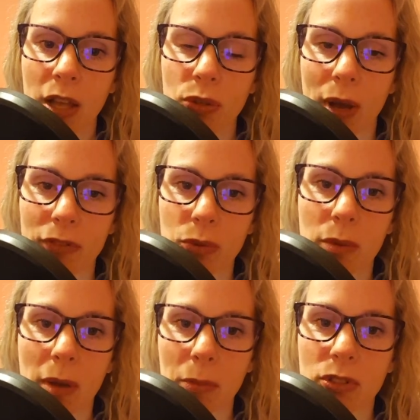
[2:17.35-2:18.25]
You have to
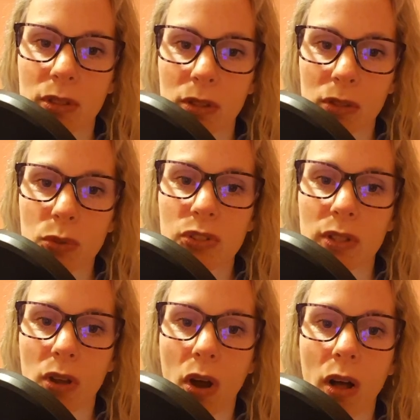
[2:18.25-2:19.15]
remember to
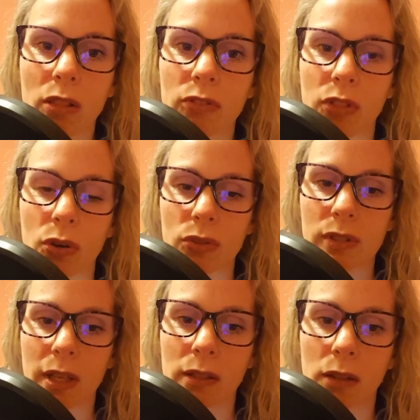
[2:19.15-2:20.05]
loosen all of
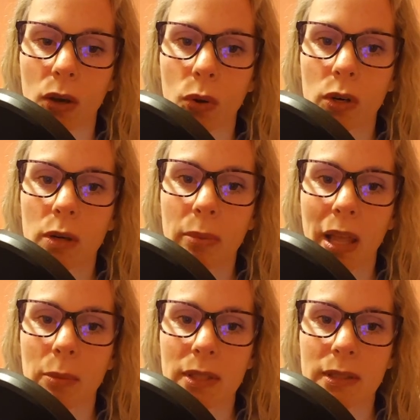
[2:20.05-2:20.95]
those and lower
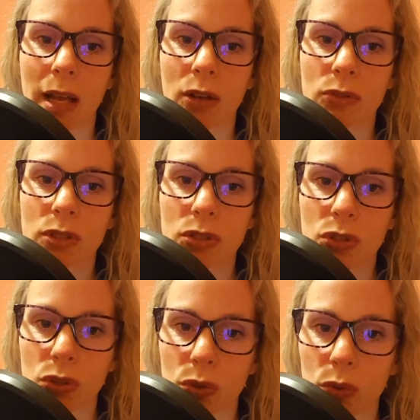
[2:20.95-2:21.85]
baby down
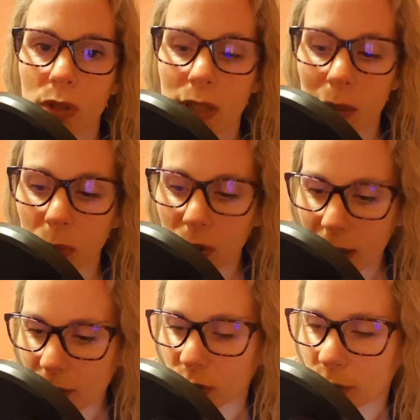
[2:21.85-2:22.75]
to nipple
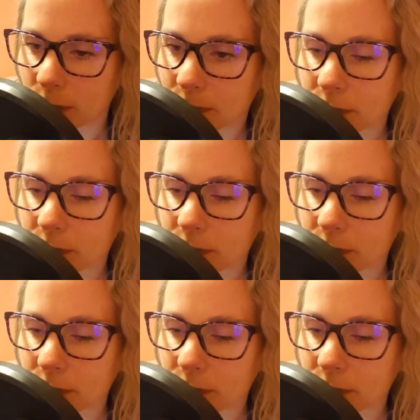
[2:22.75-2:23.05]
level.